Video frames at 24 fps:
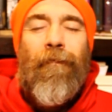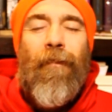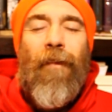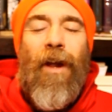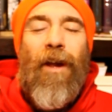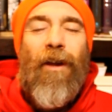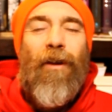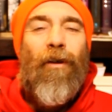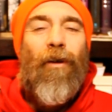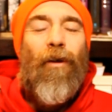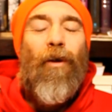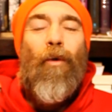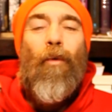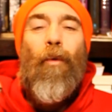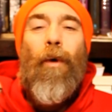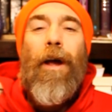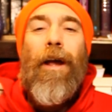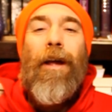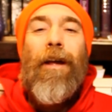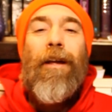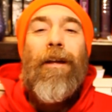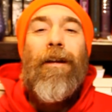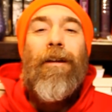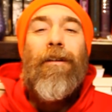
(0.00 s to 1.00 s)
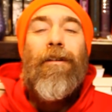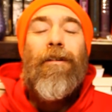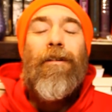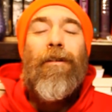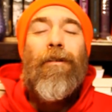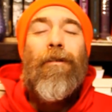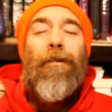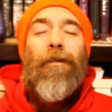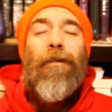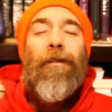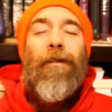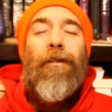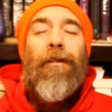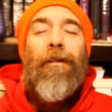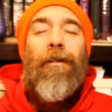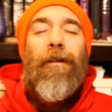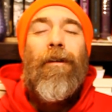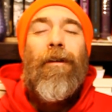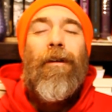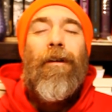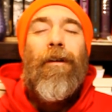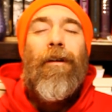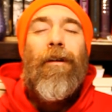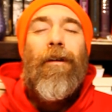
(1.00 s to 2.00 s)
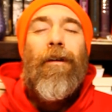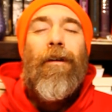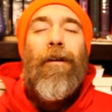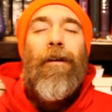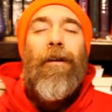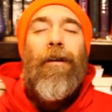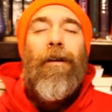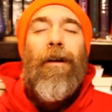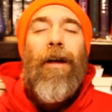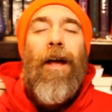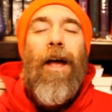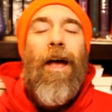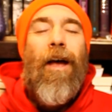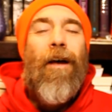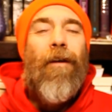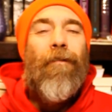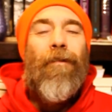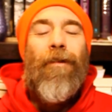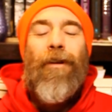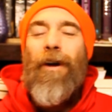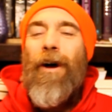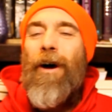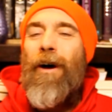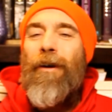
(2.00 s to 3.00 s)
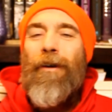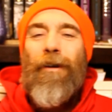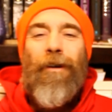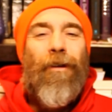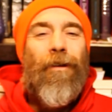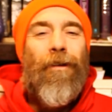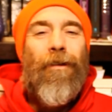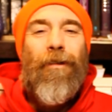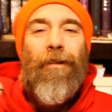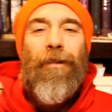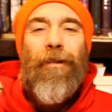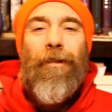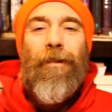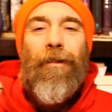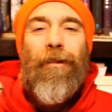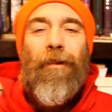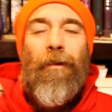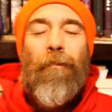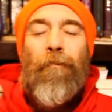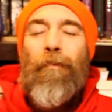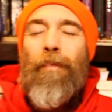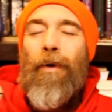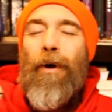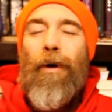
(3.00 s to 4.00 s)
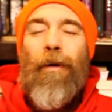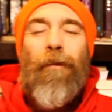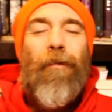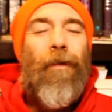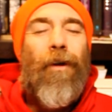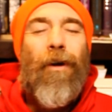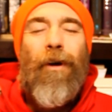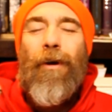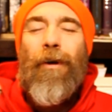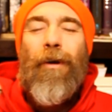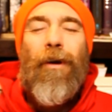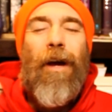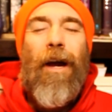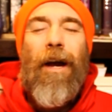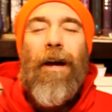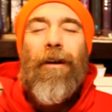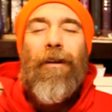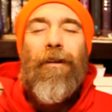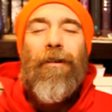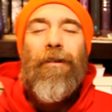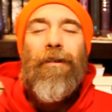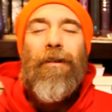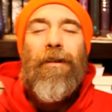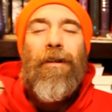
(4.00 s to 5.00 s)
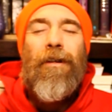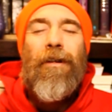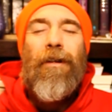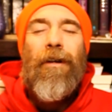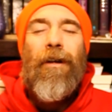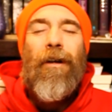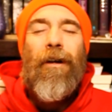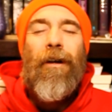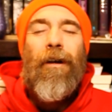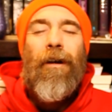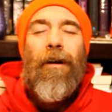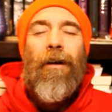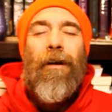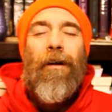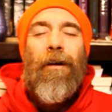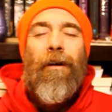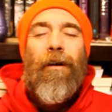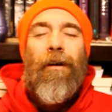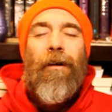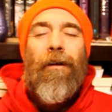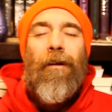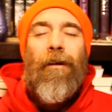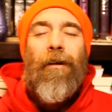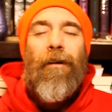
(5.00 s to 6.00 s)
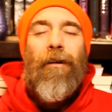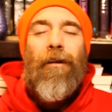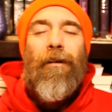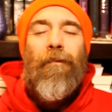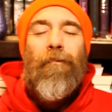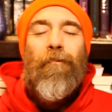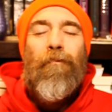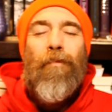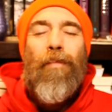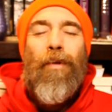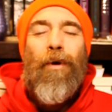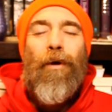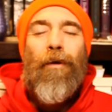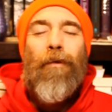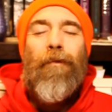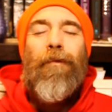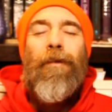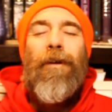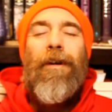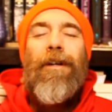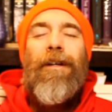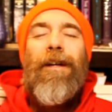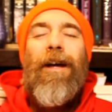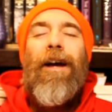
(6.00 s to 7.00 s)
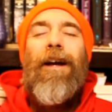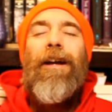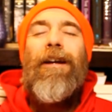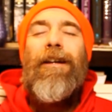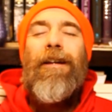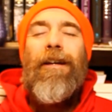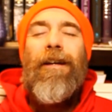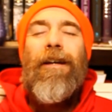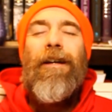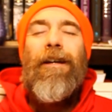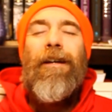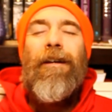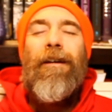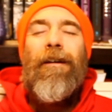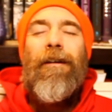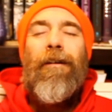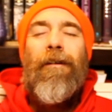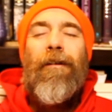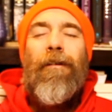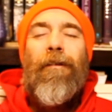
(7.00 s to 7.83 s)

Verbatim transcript: And you'll awaken to heaven on earth, the perfect creator's perfect idea.